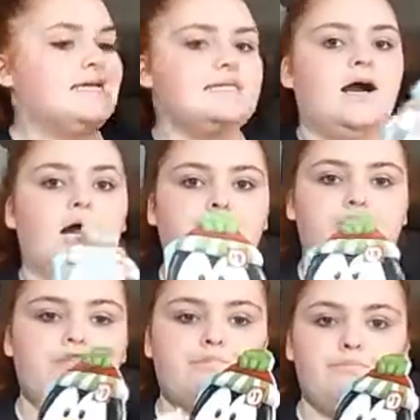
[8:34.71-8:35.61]
He's got
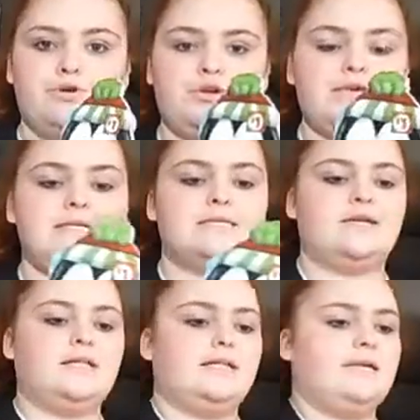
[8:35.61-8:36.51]
another book he's
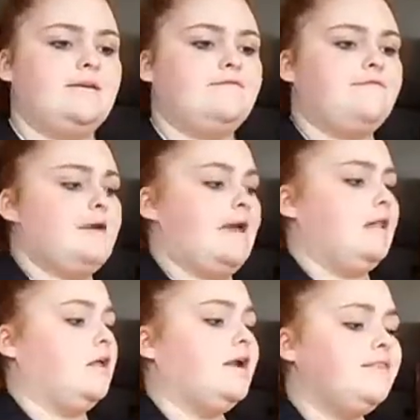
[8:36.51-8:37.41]
going to leave. And
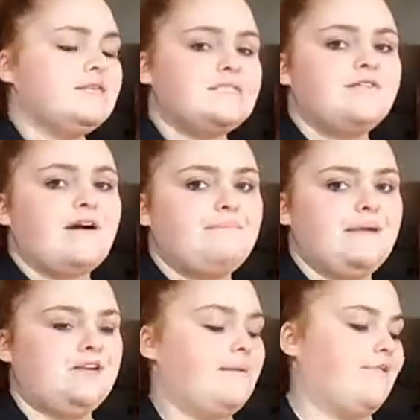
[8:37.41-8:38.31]
a lot of this stuff I
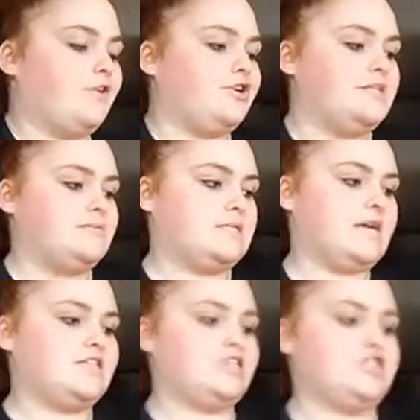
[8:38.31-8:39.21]
picked up after Christmas
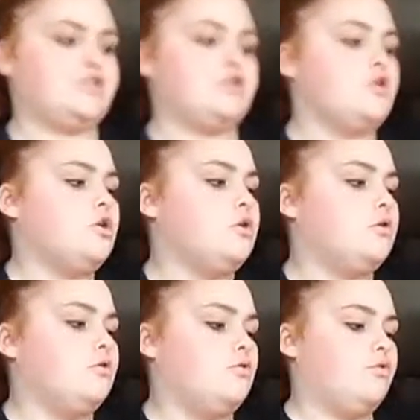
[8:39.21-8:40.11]
last year,
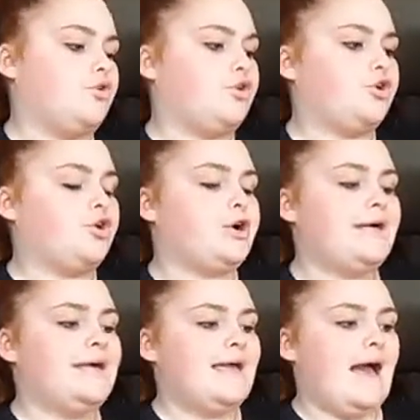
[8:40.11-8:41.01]
or
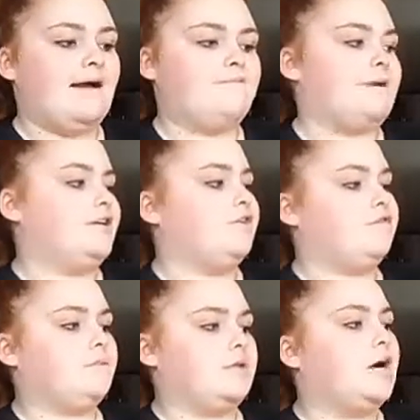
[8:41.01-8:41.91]
I've picked up
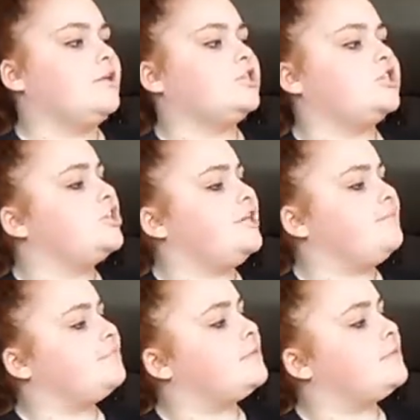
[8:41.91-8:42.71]
from the Dollar Tree.